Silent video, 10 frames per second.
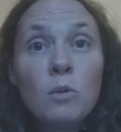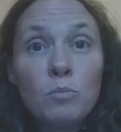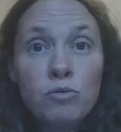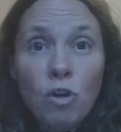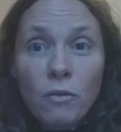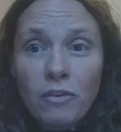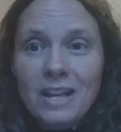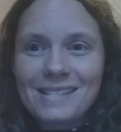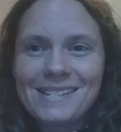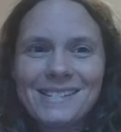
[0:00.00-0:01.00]

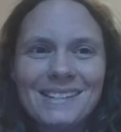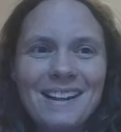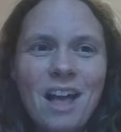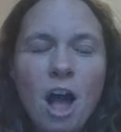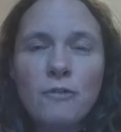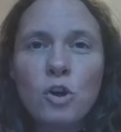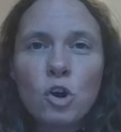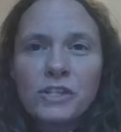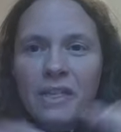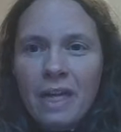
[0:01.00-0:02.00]
Prophets, of
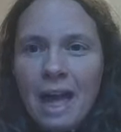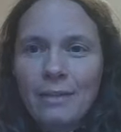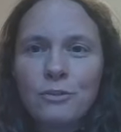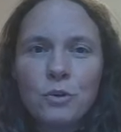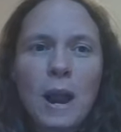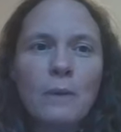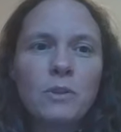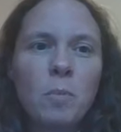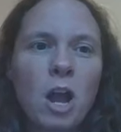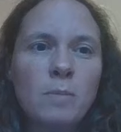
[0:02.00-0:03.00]
course, are there throughout
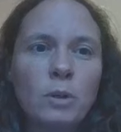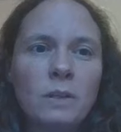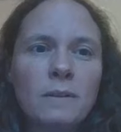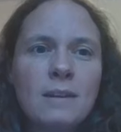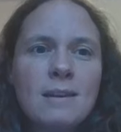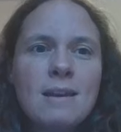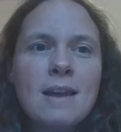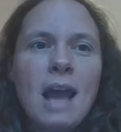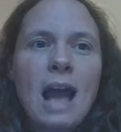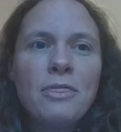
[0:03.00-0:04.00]
the Bible,
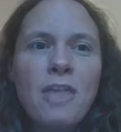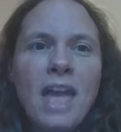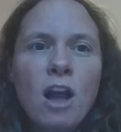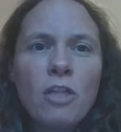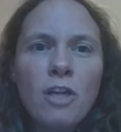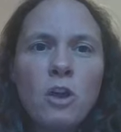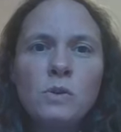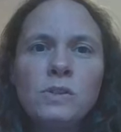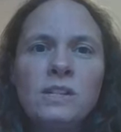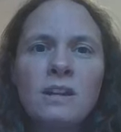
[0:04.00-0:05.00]
and they are
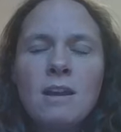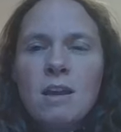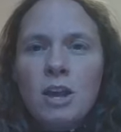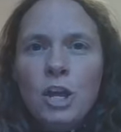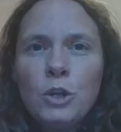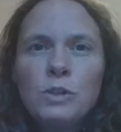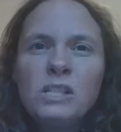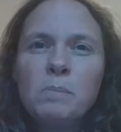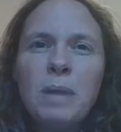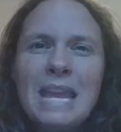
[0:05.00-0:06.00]
those who
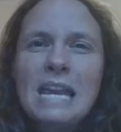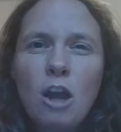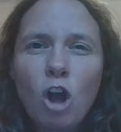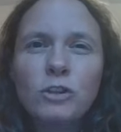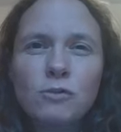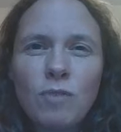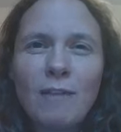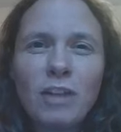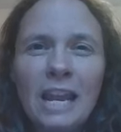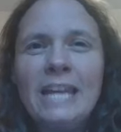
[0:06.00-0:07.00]
speak God's
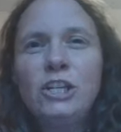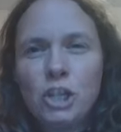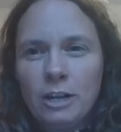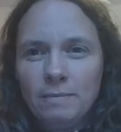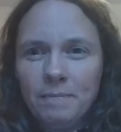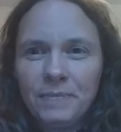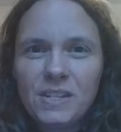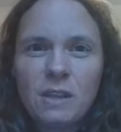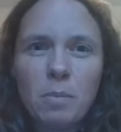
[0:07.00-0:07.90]
revelation to the